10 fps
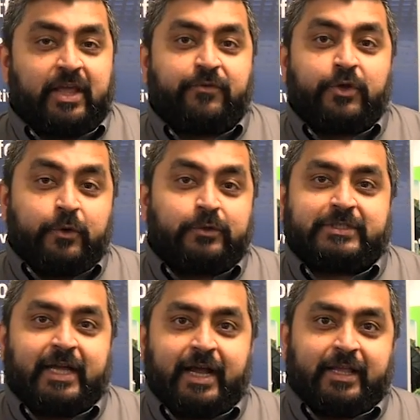if you
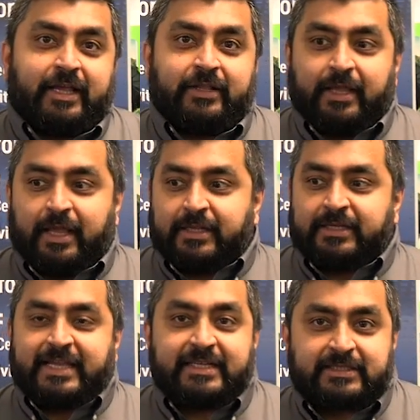use that in a
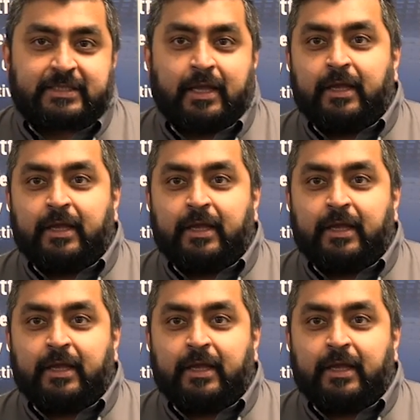test,